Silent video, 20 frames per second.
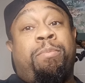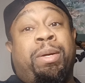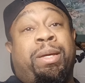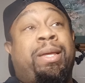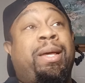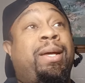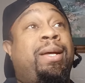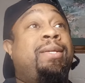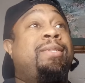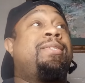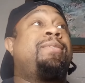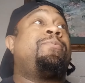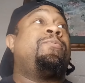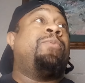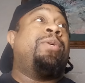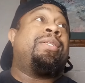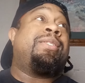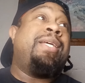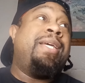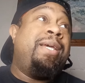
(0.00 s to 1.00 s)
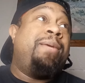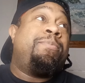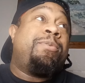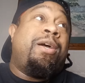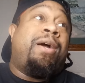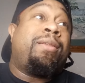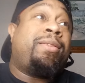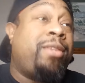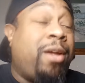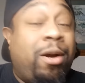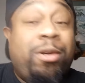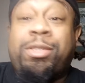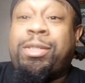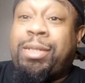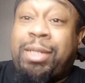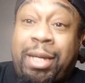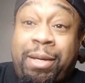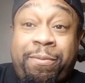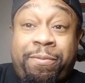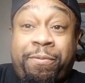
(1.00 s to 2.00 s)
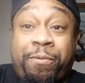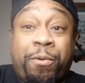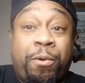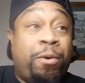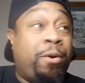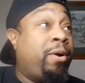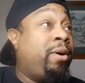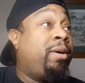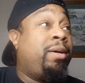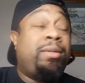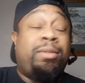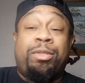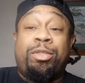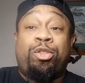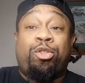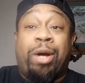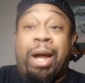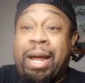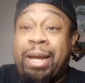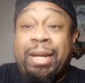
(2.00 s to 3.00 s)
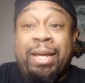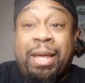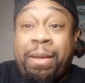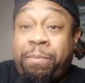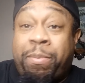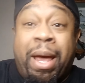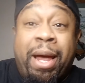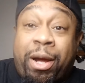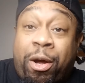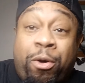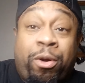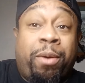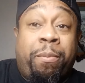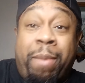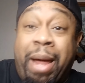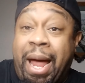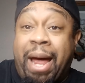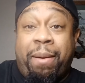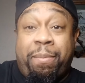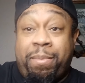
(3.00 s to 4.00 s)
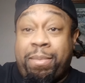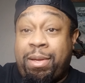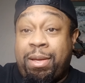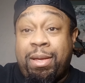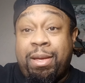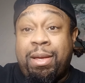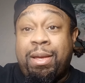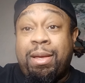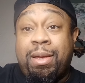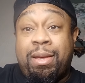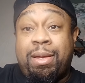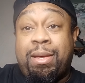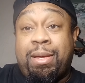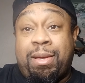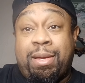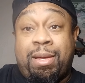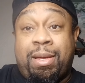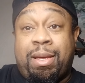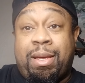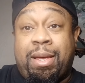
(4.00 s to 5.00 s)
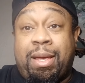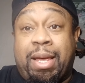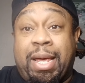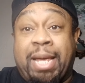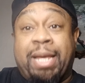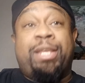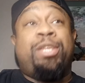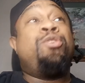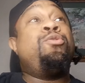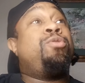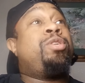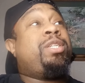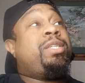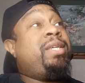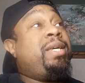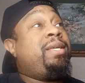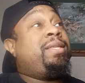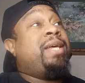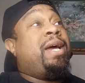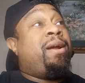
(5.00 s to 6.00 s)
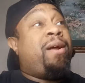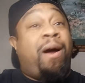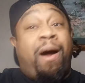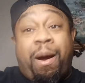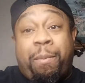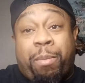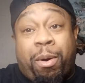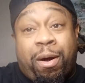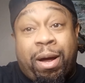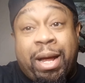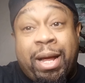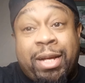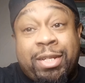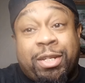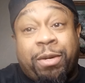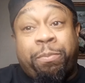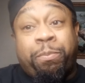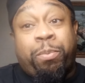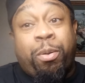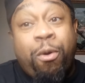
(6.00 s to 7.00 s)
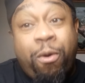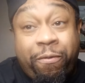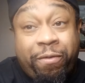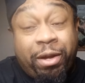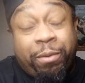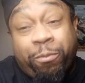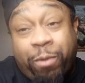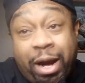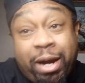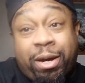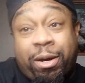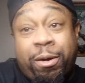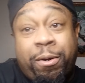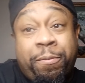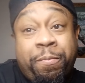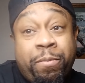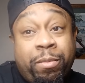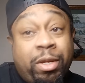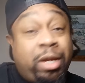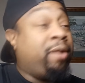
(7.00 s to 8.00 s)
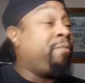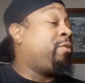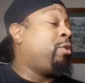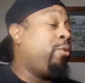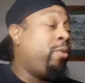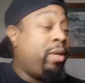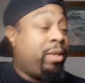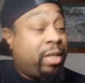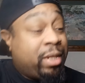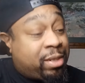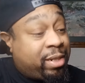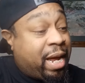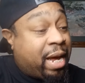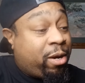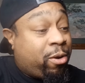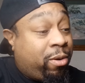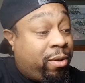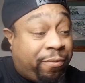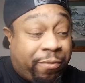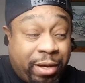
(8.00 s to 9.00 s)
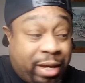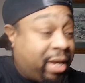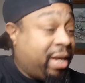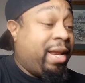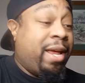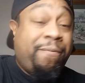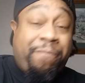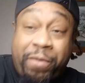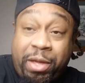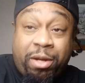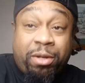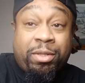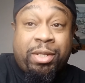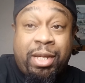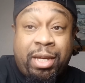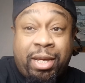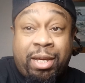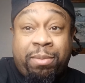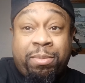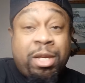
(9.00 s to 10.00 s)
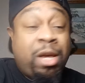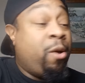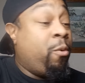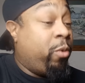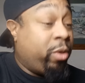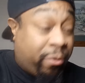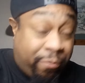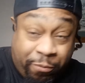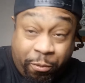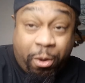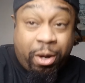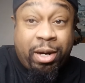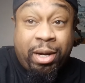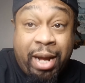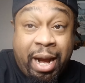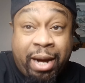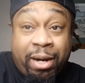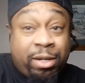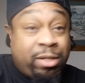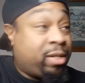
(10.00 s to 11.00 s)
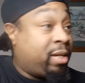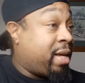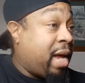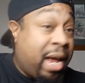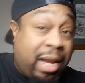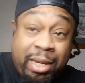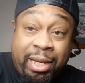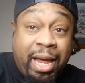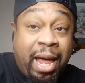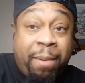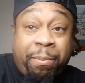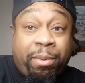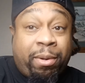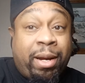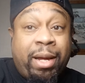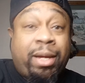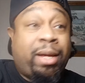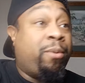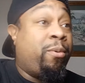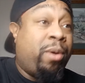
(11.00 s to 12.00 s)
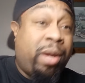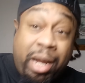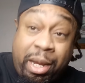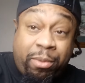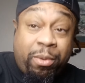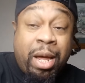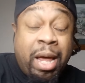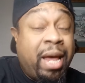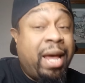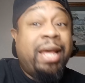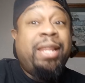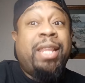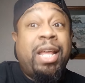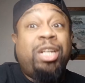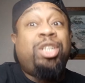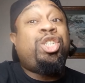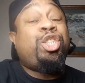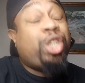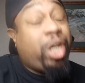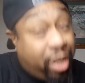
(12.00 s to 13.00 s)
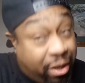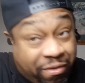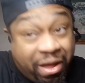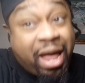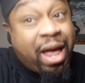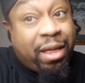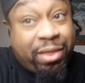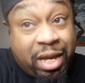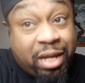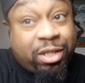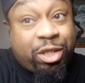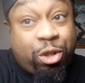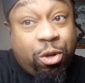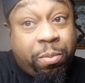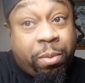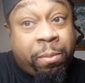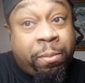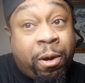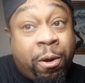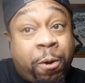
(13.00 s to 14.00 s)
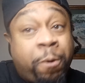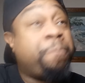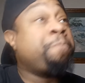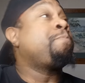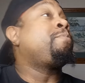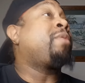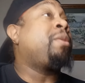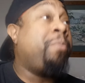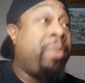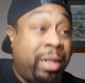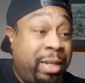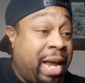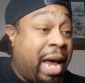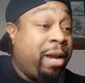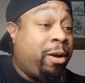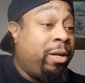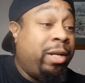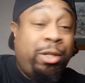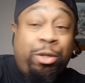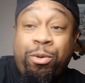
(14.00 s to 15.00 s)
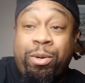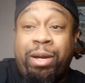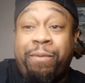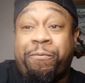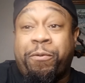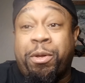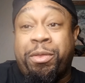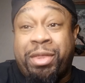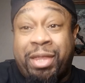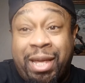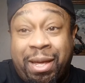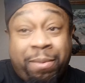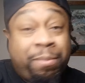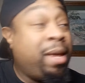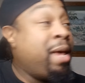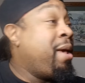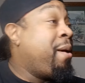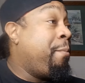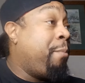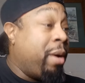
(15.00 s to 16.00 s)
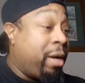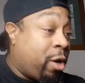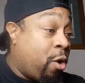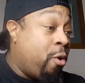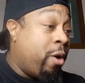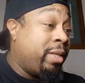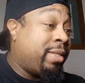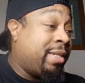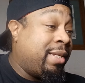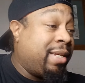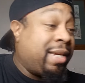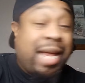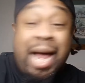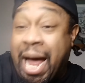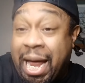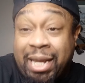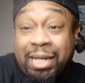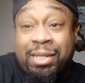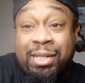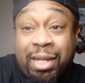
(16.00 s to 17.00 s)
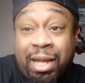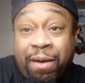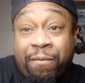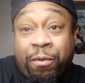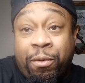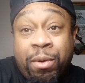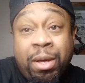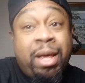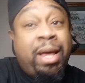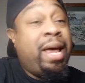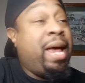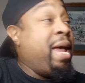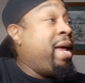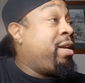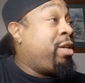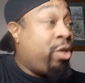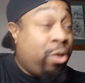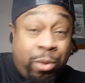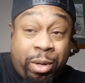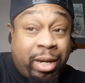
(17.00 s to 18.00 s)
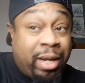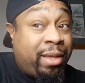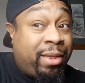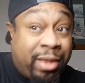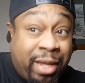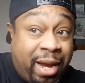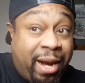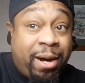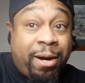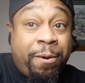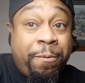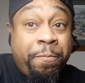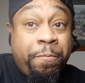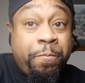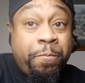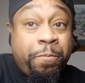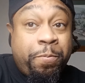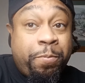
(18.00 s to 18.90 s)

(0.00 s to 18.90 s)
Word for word: because when teams are thirsty for trying to get back on the map, and you see that Harbaugh has a proven record of doing this, not only for NFL teams with the 49ers and Colin Kaepernick, and they should have had that Super Bowl, but not only doing it for them, but going to the college level and doing it there.